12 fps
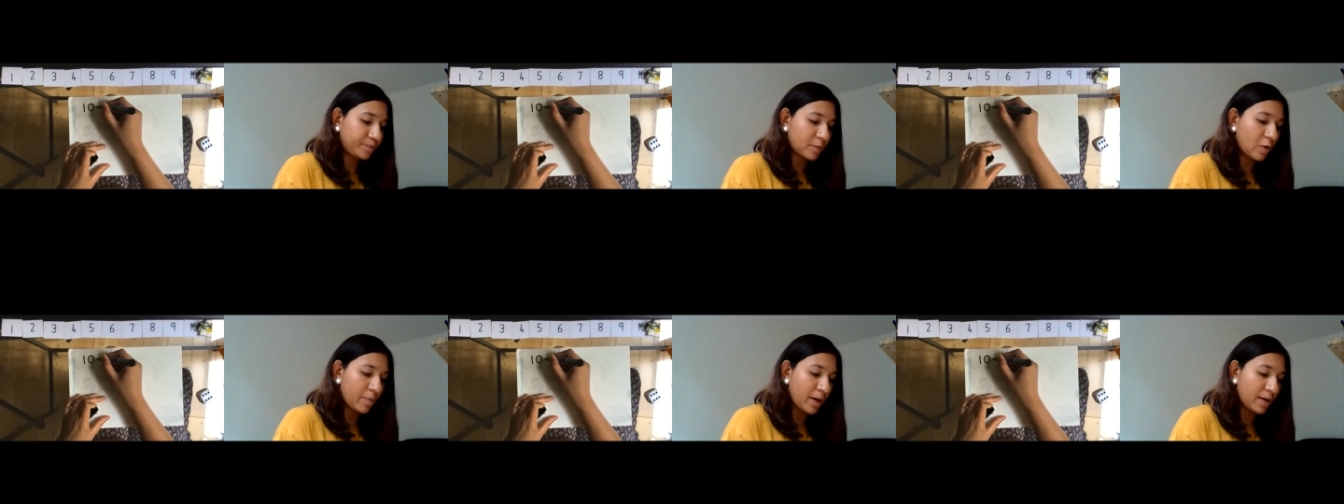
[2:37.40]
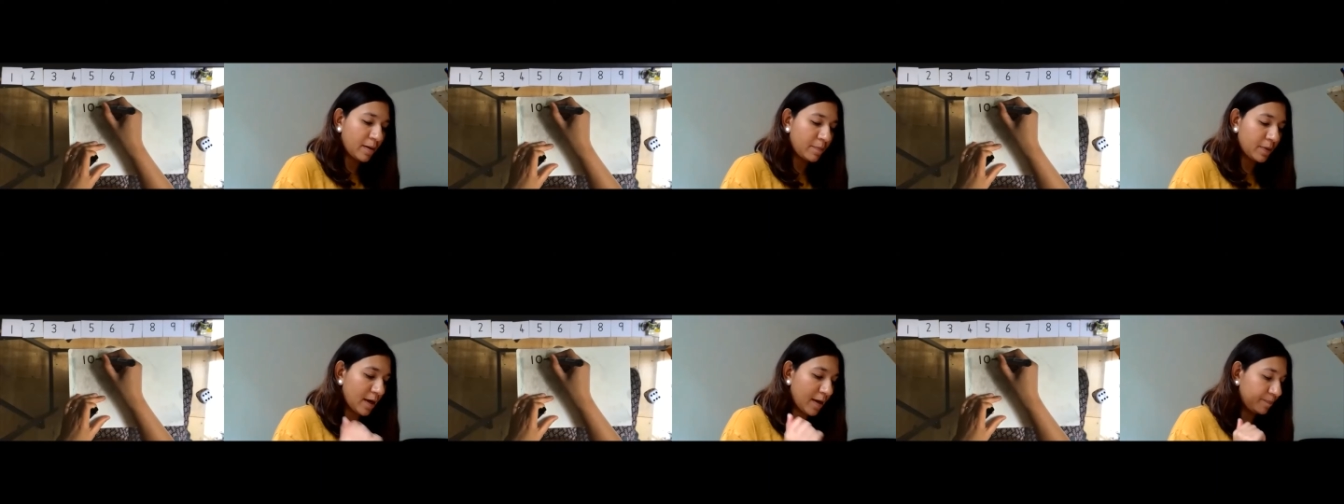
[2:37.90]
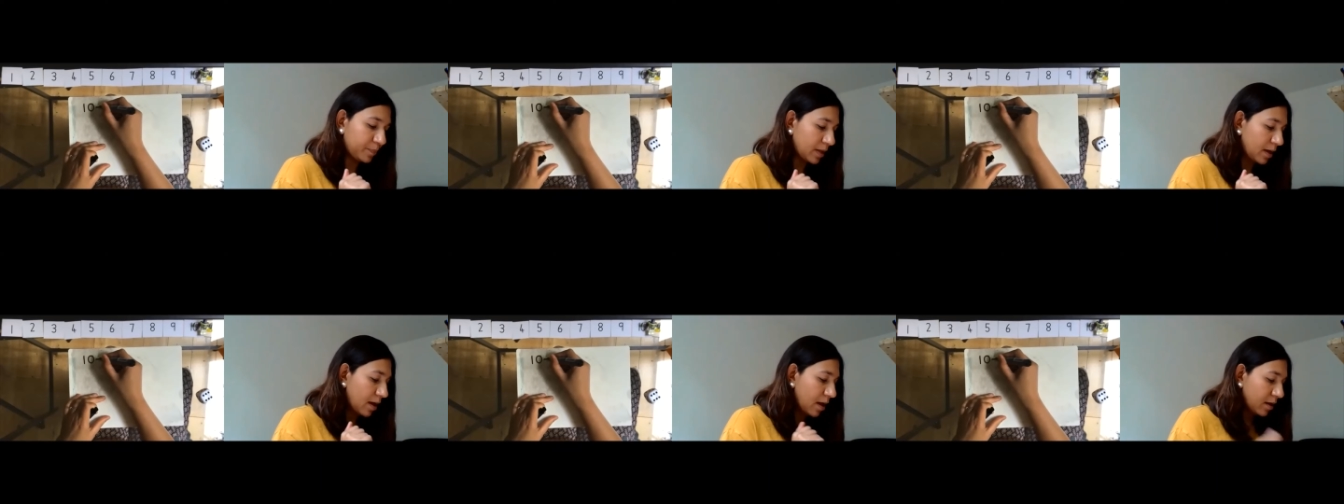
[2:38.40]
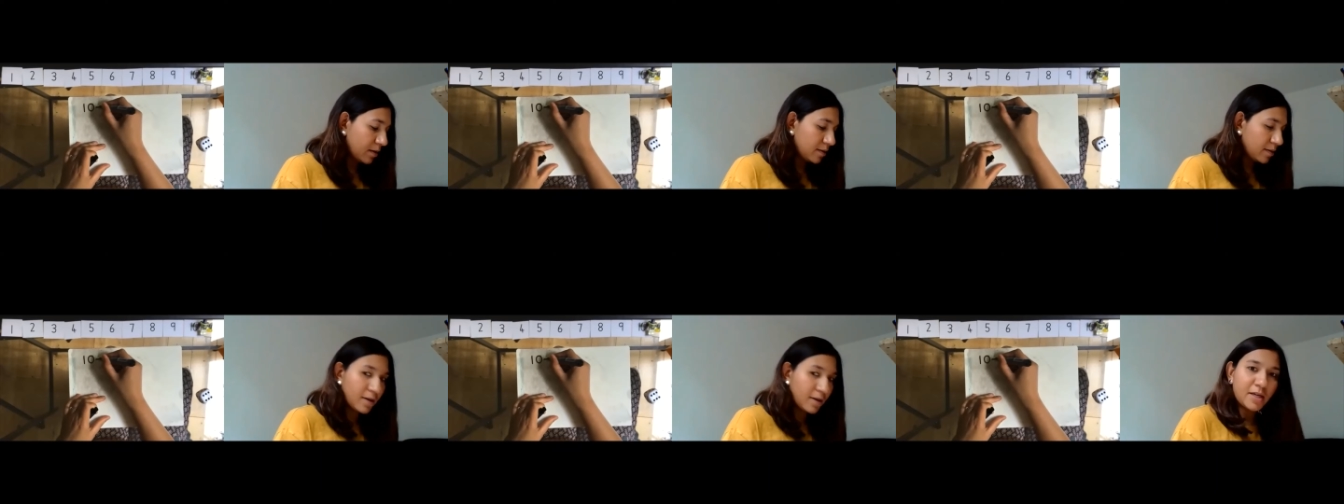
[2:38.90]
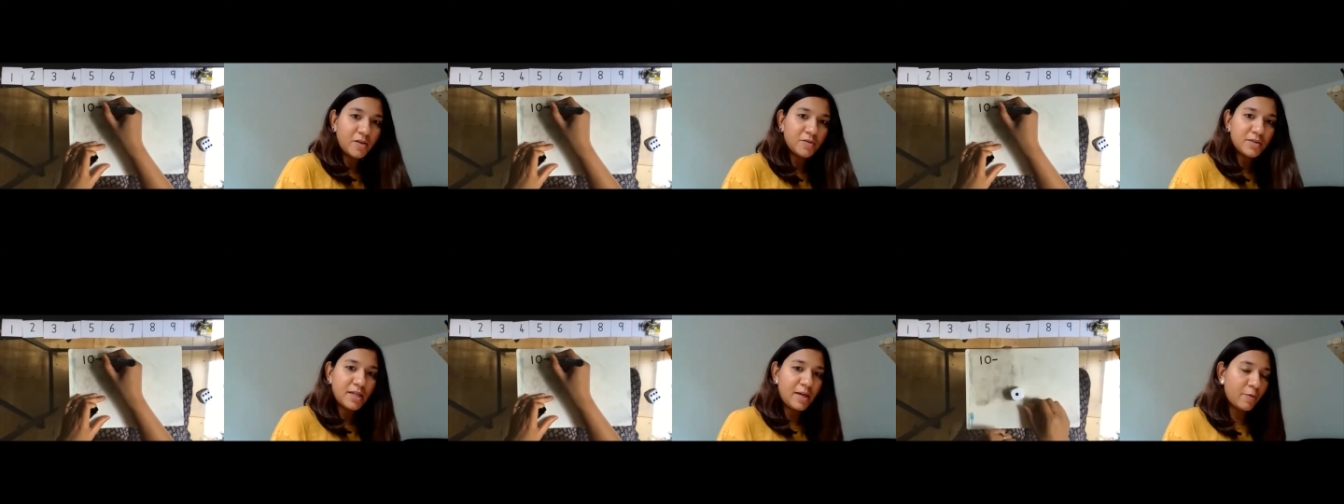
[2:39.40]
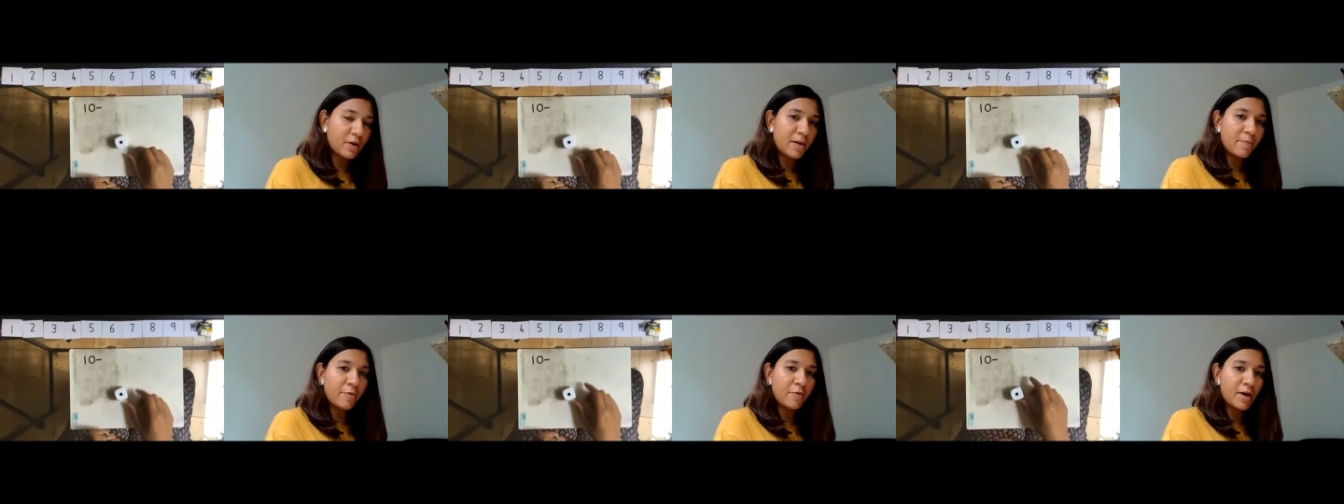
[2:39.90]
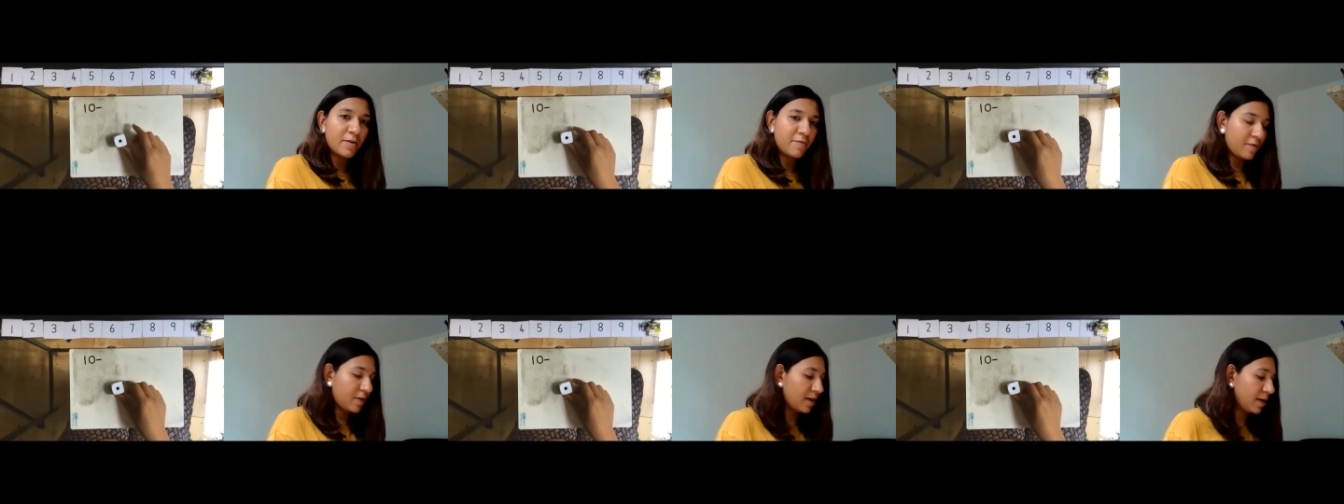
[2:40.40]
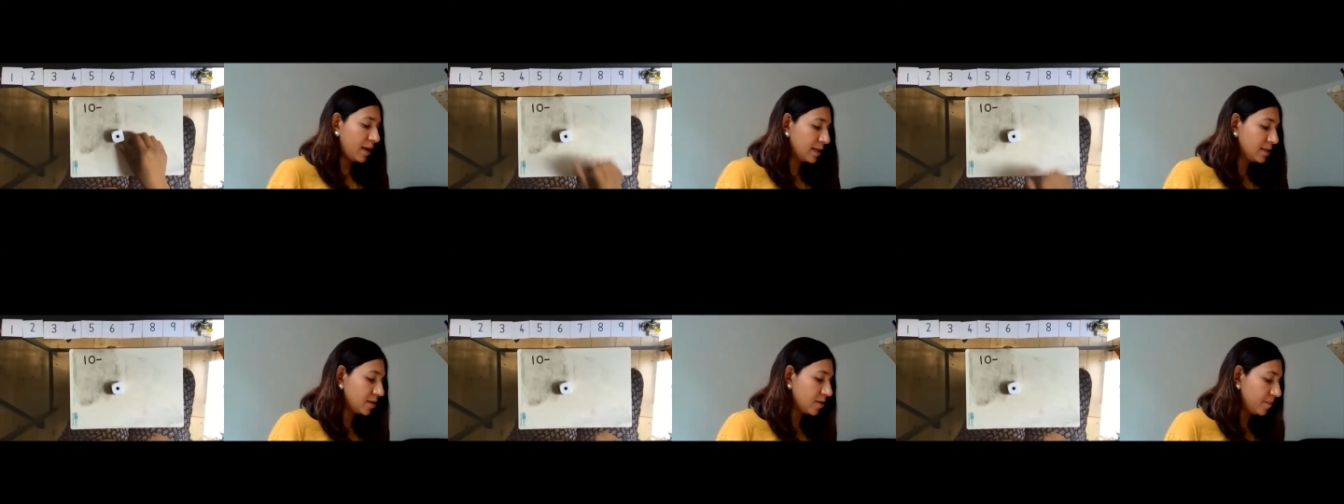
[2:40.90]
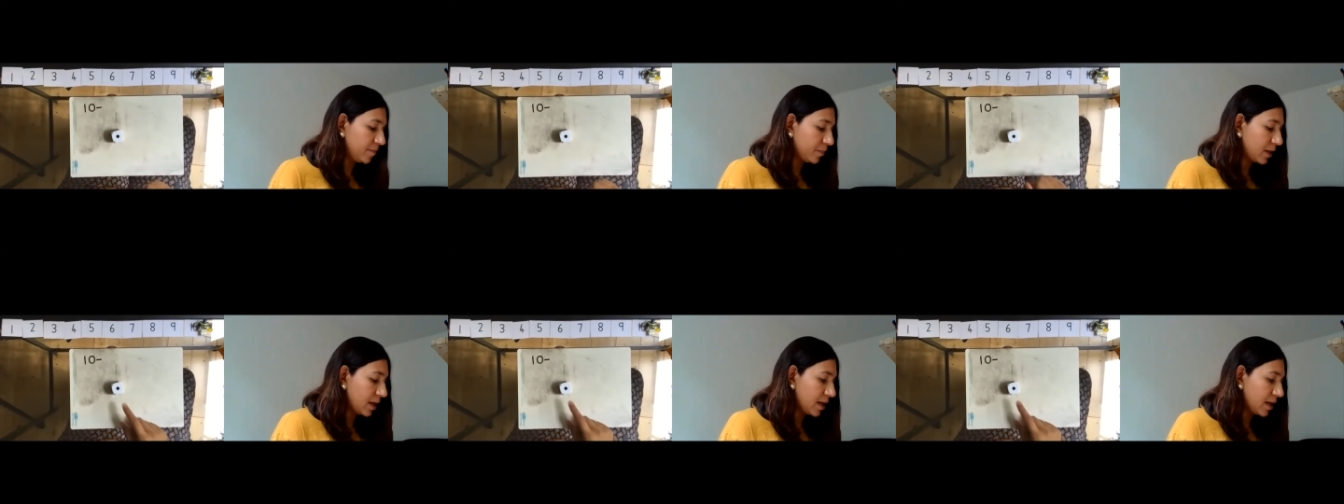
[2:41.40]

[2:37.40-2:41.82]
on my number line. Can you see what number I've landed on?